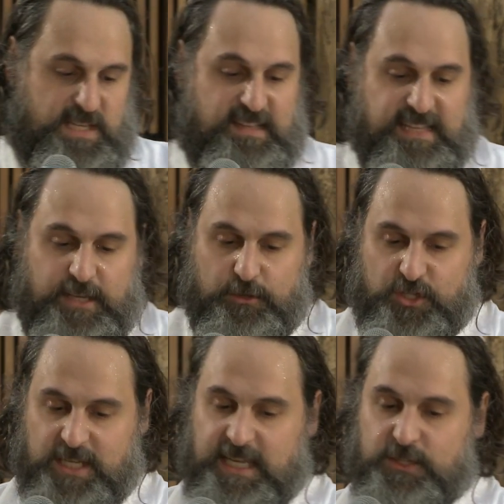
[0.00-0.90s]
Now, the
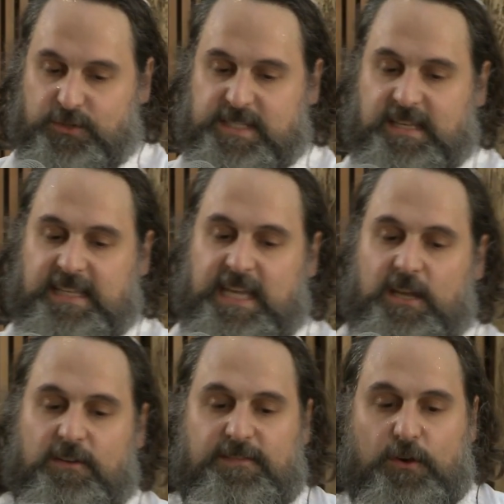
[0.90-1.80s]
liturgy, interestingly here,